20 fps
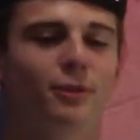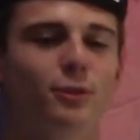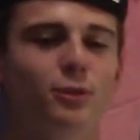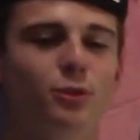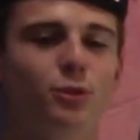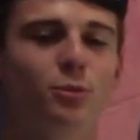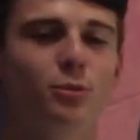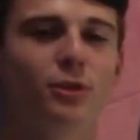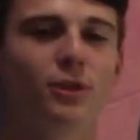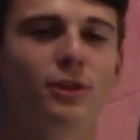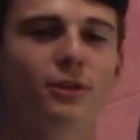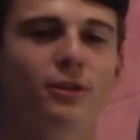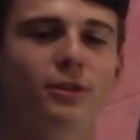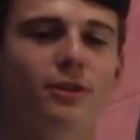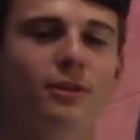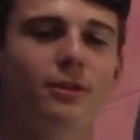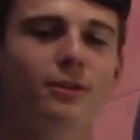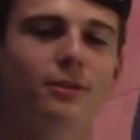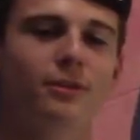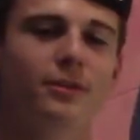favorite
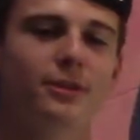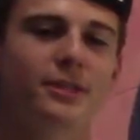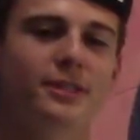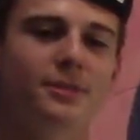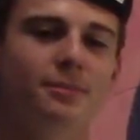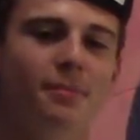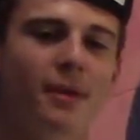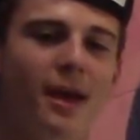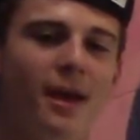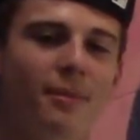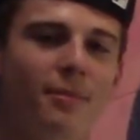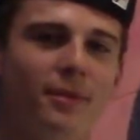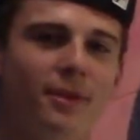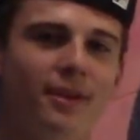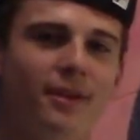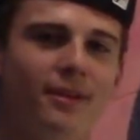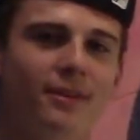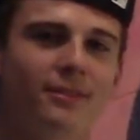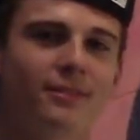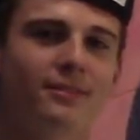superhero is
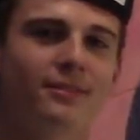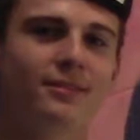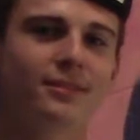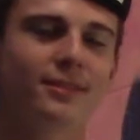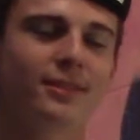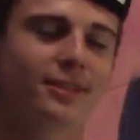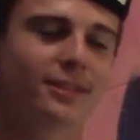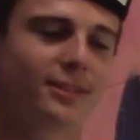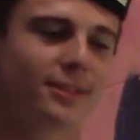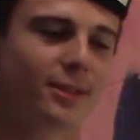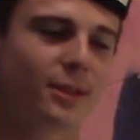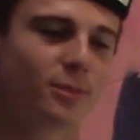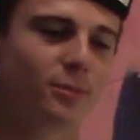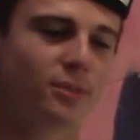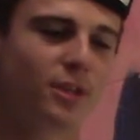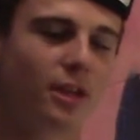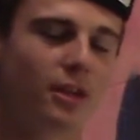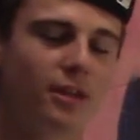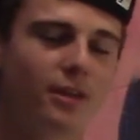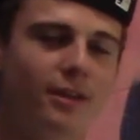Batman because he
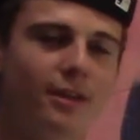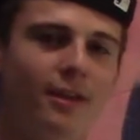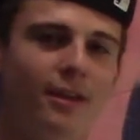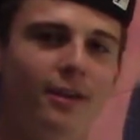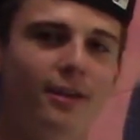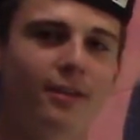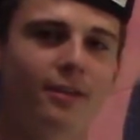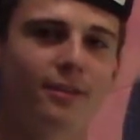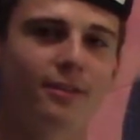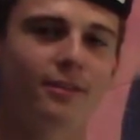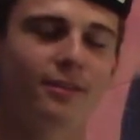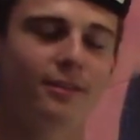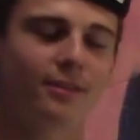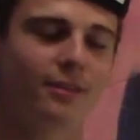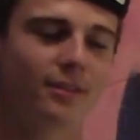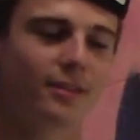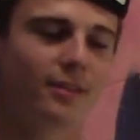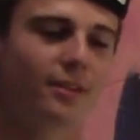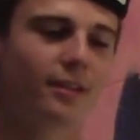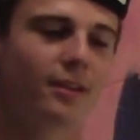comes out at night
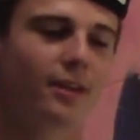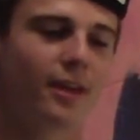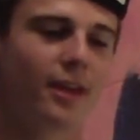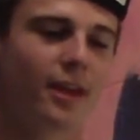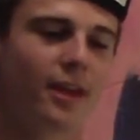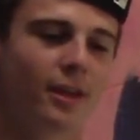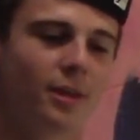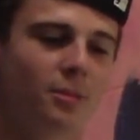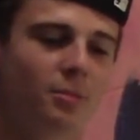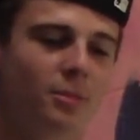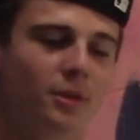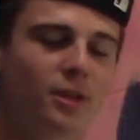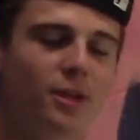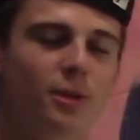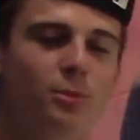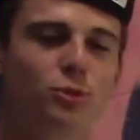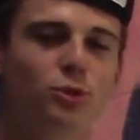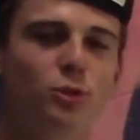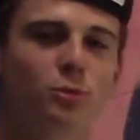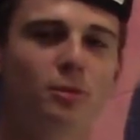and he
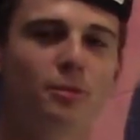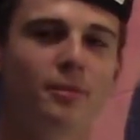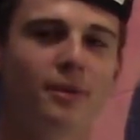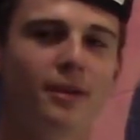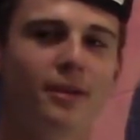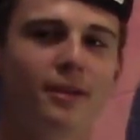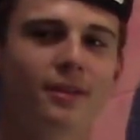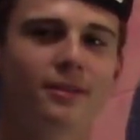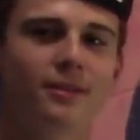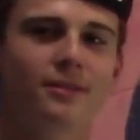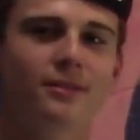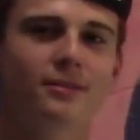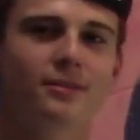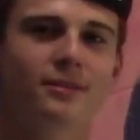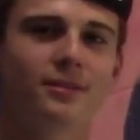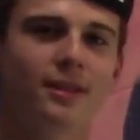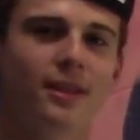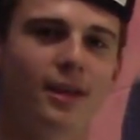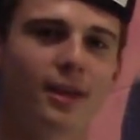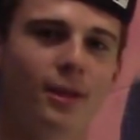beat up Superman
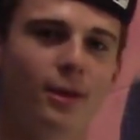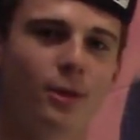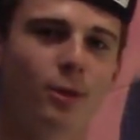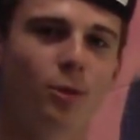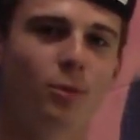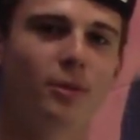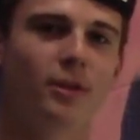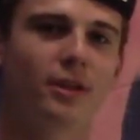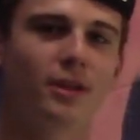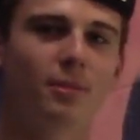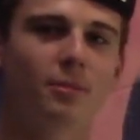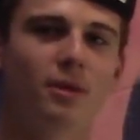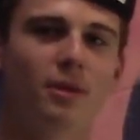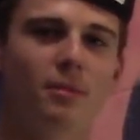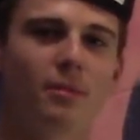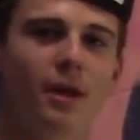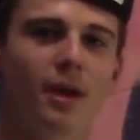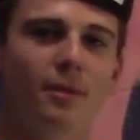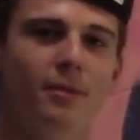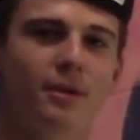and nobody can
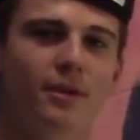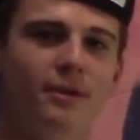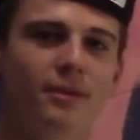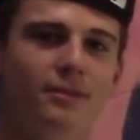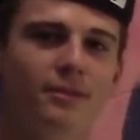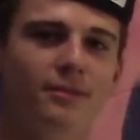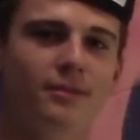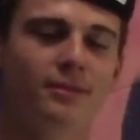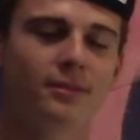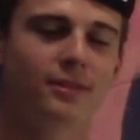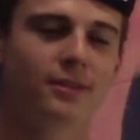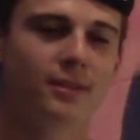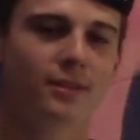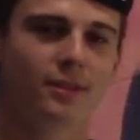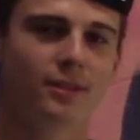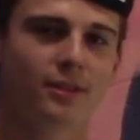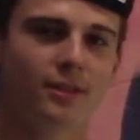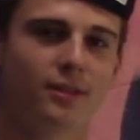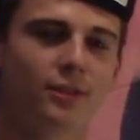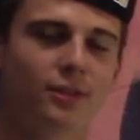beat Batman.
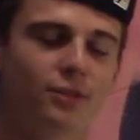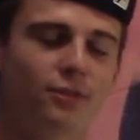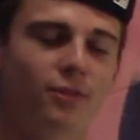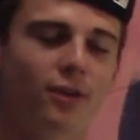He's